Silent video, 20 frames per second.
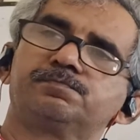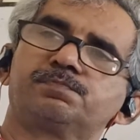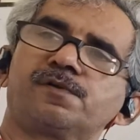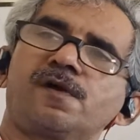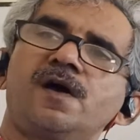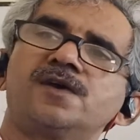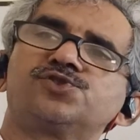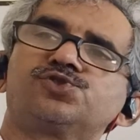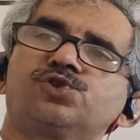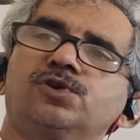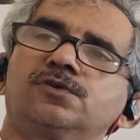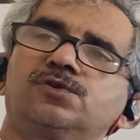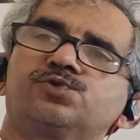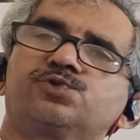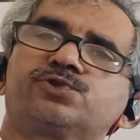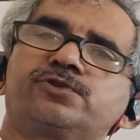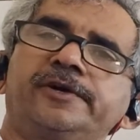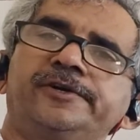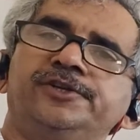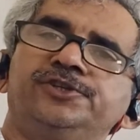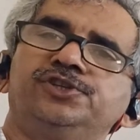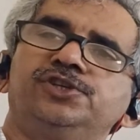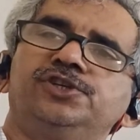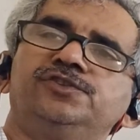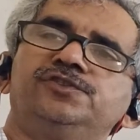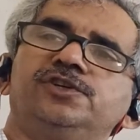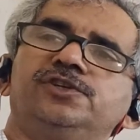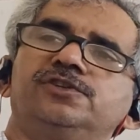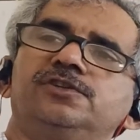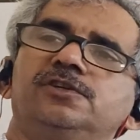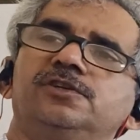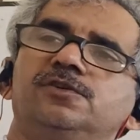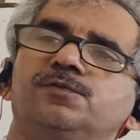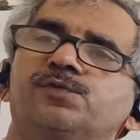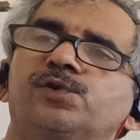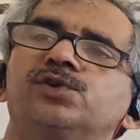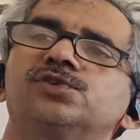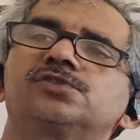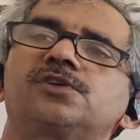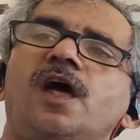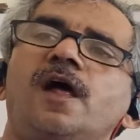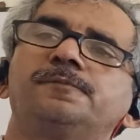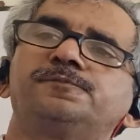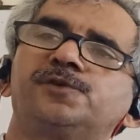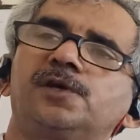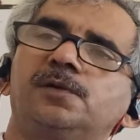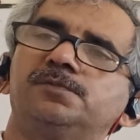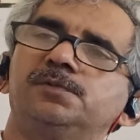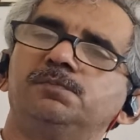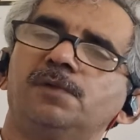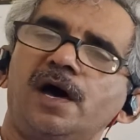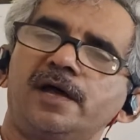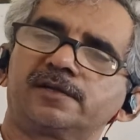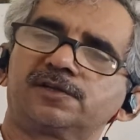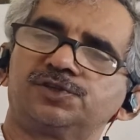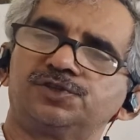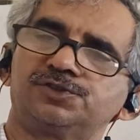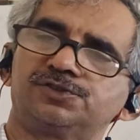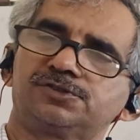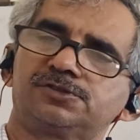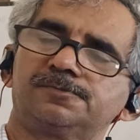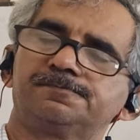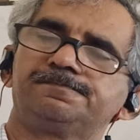pricing strategies in the different types of markets.